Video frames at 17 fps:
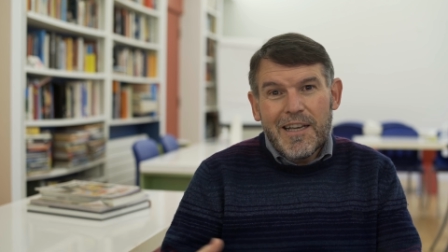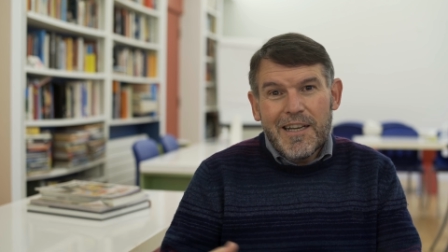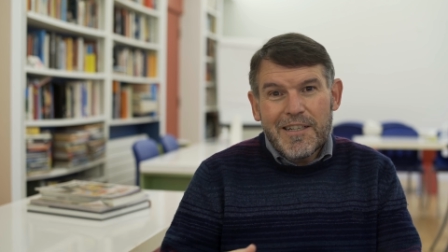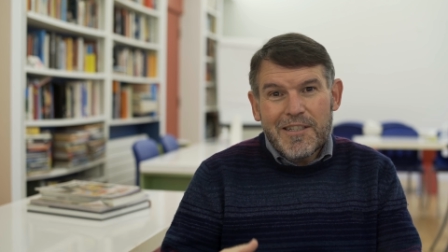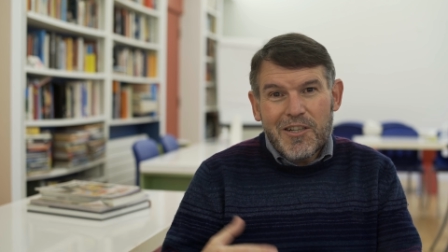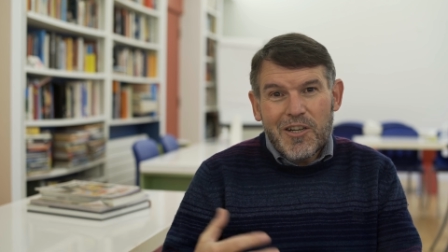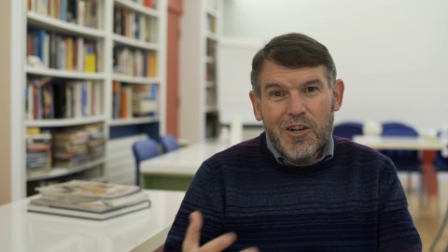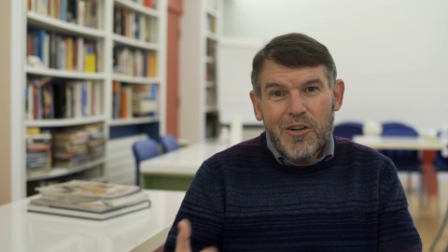
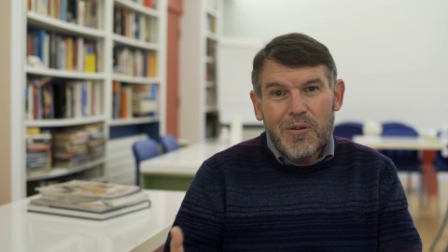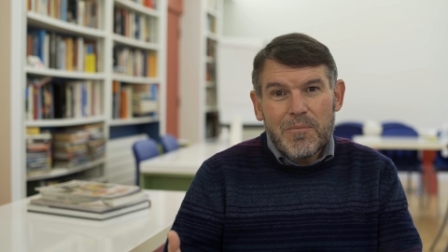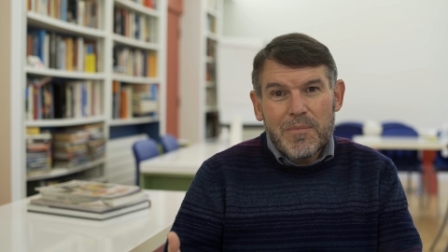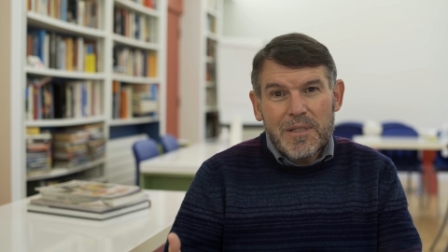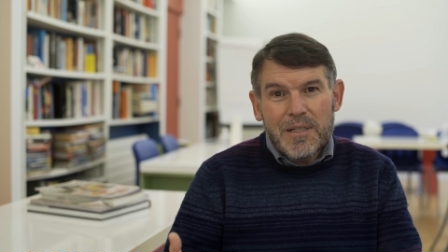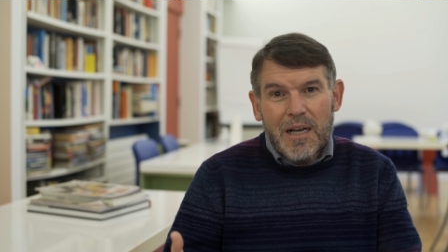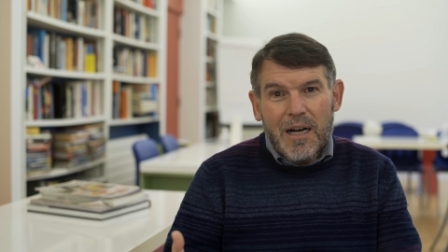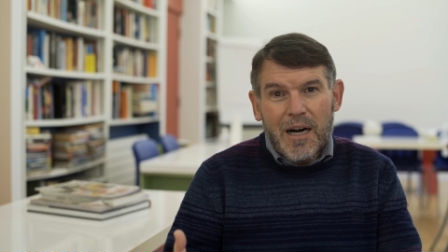in
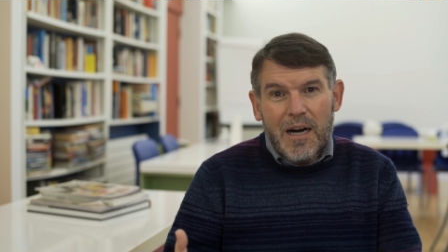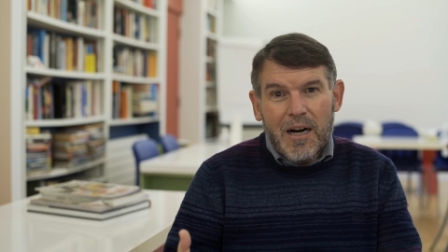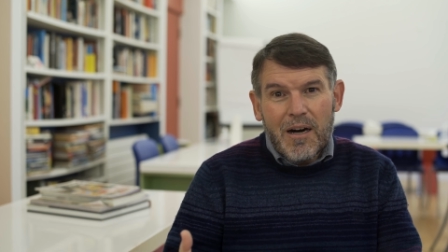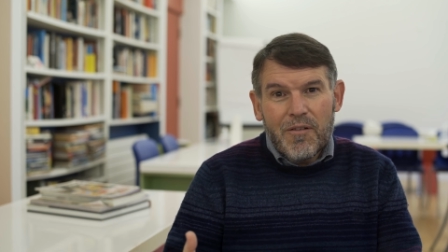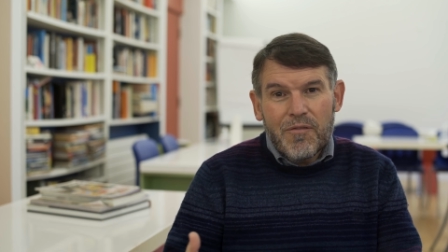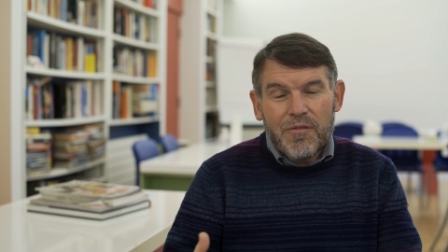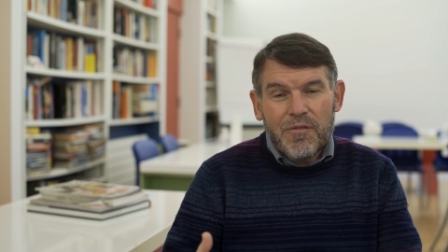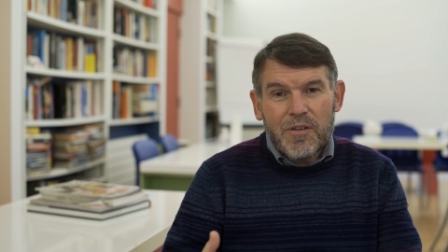terms
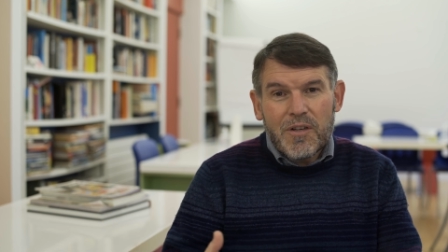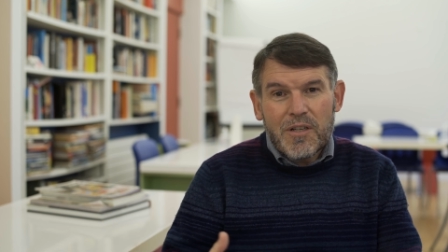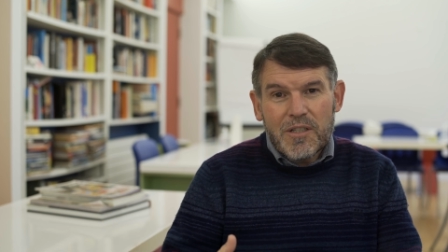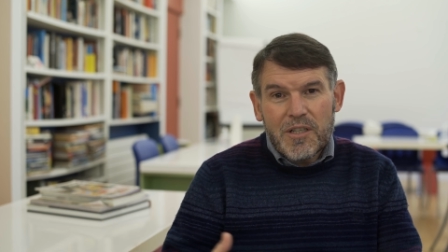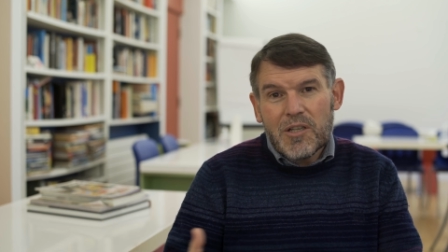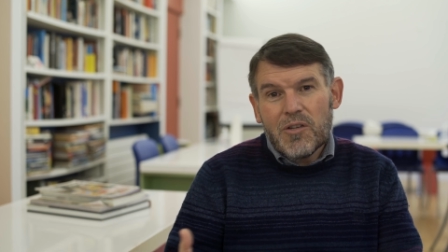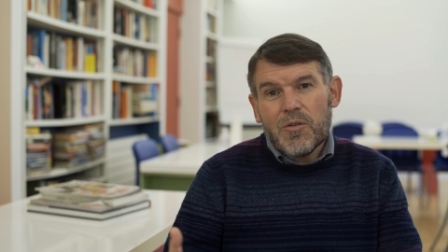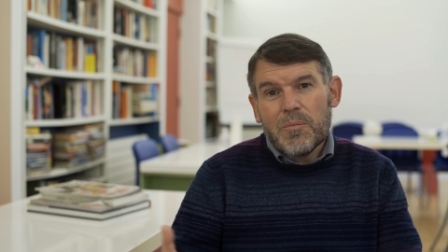of
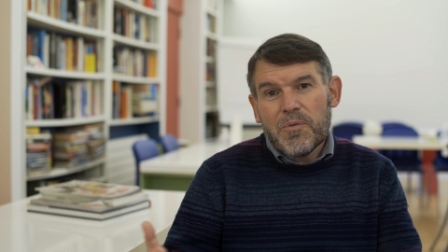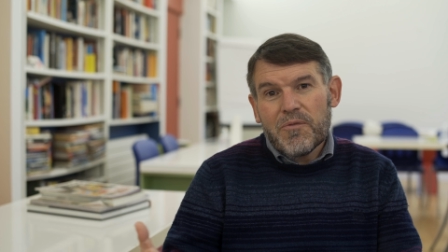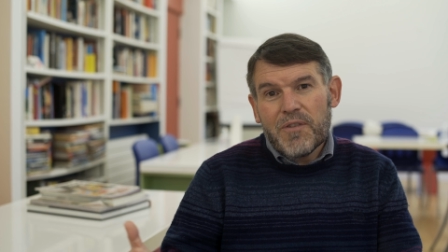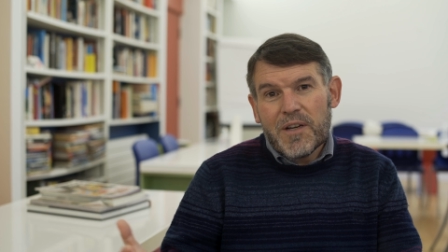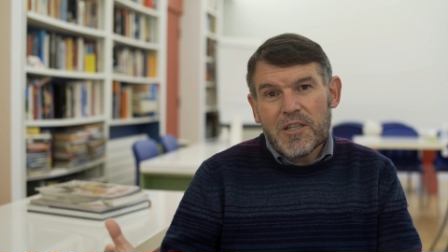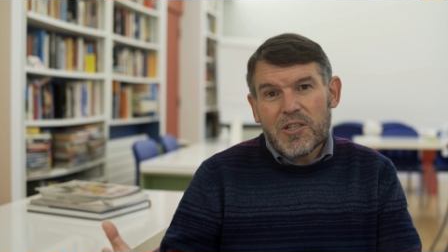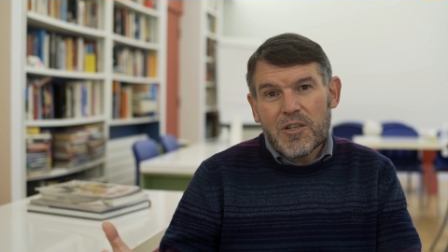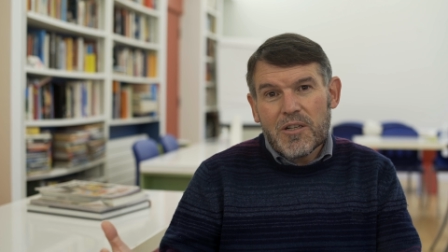continuing
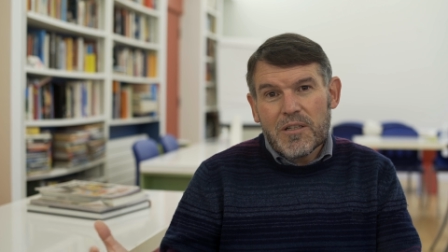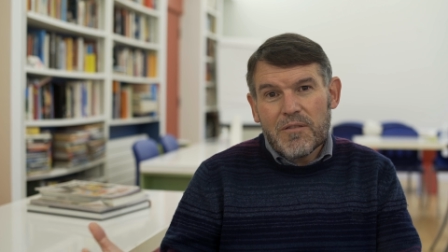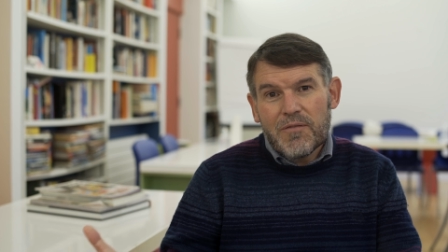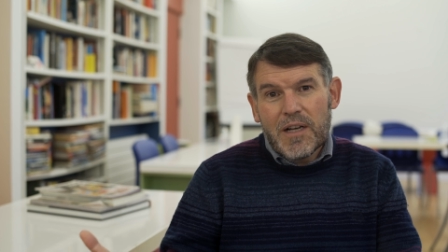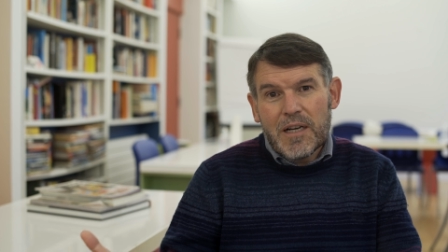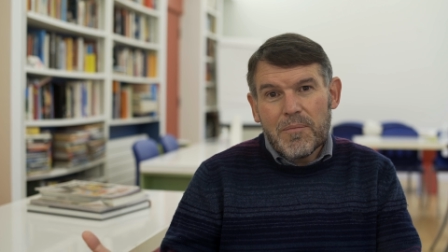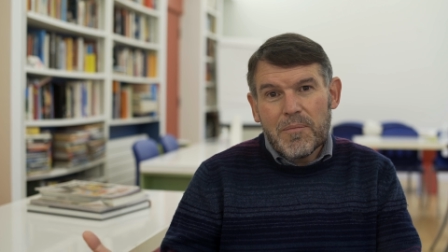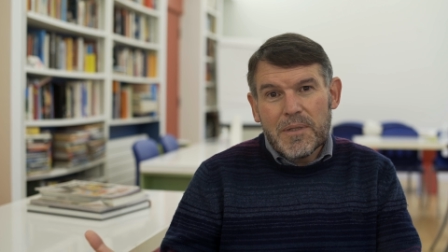professional
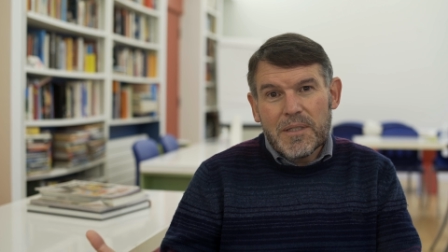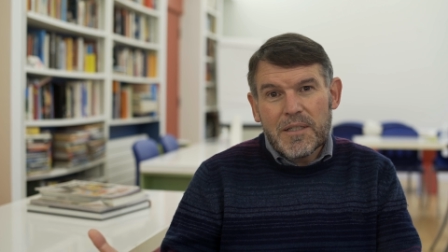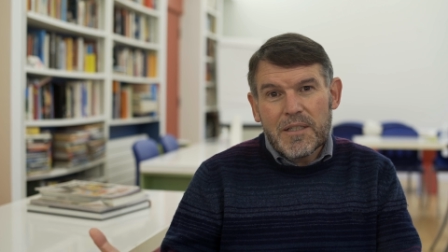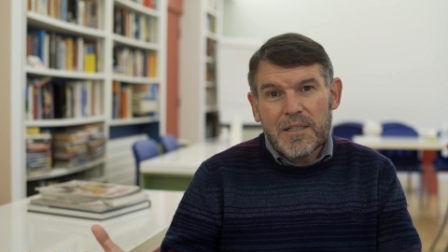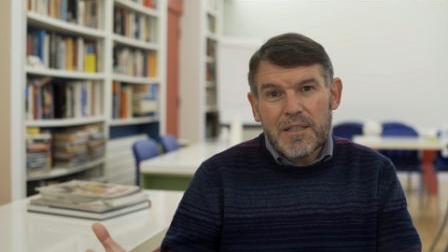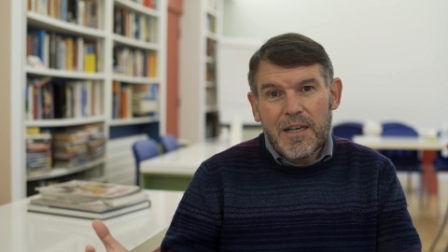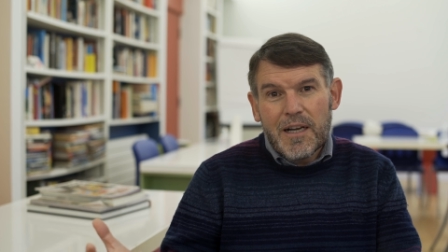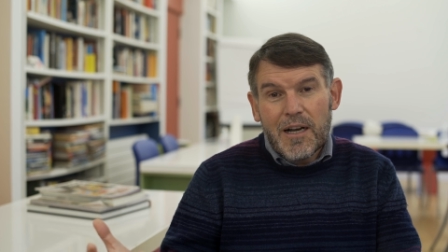
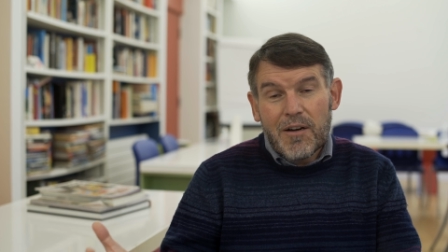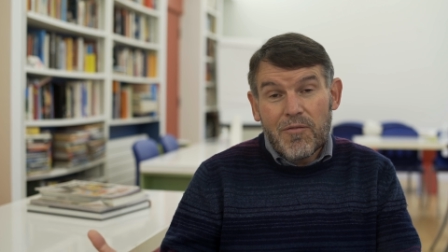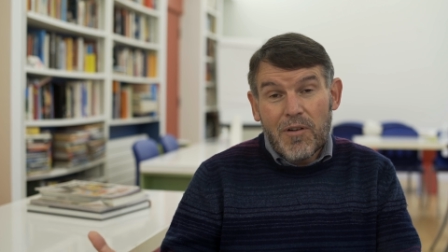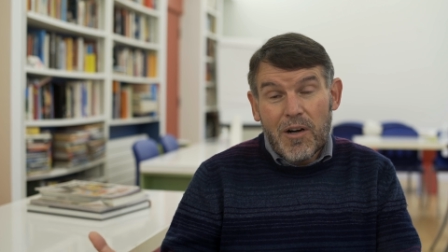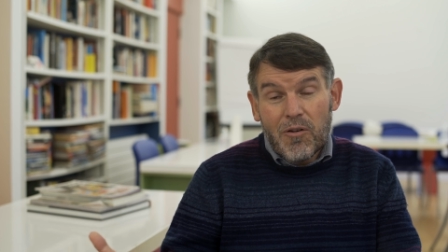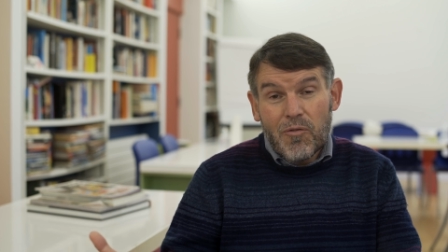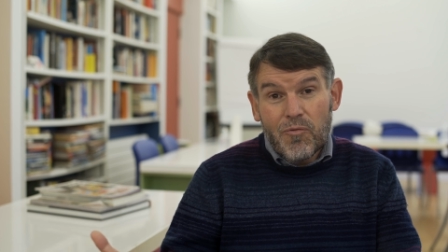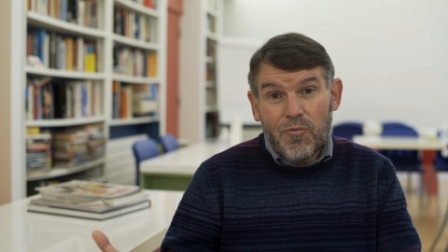development
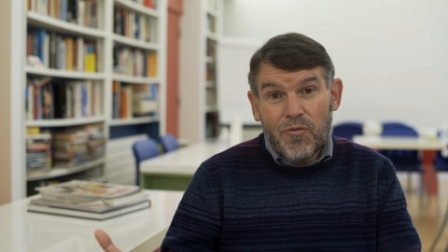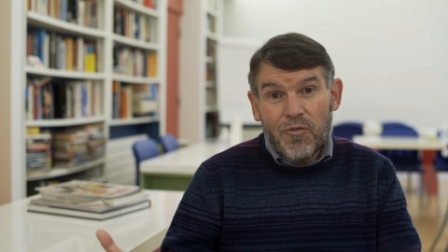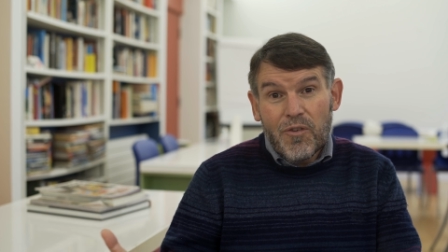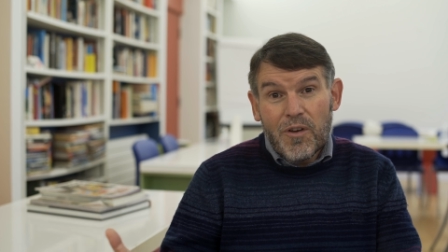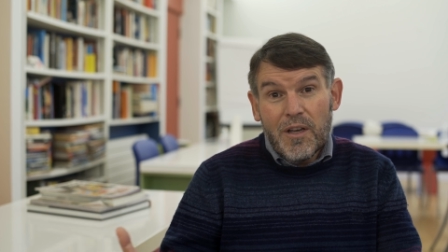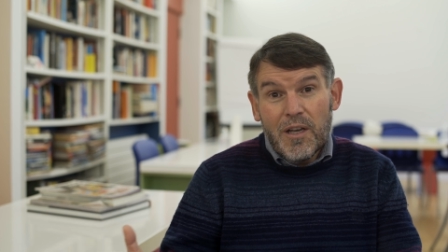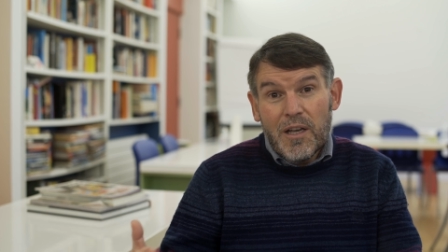around